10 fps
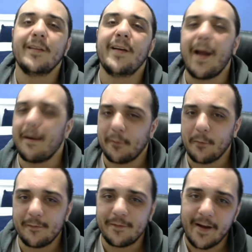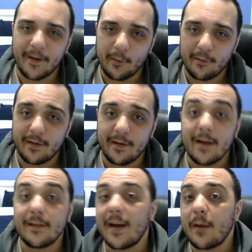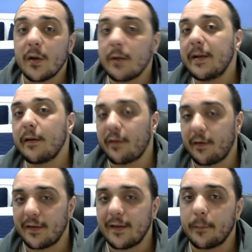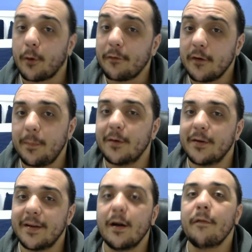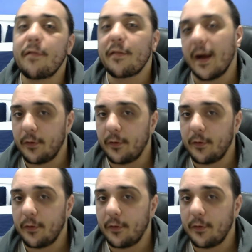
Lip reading: Hey everyone, Firegrass here, and today we're going to be assessing the profitability of Scythe